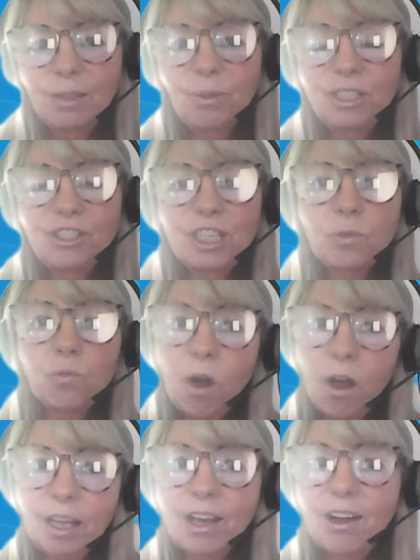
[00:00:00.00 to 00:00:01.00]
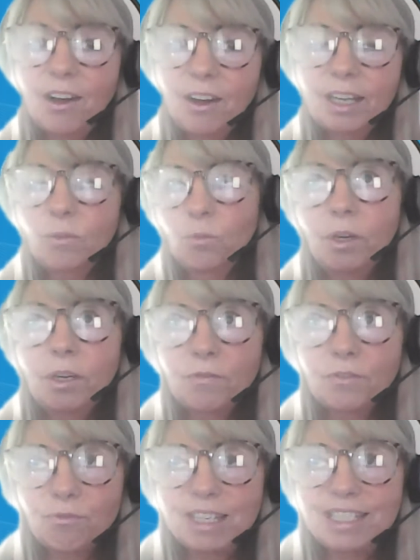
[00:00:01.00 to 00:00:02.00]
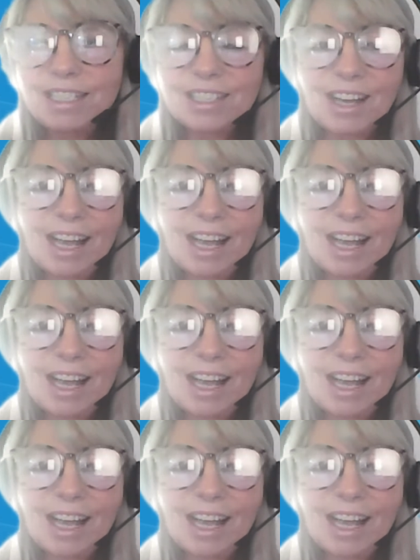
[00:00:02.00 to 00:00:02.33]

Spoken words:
which is why one of the reasons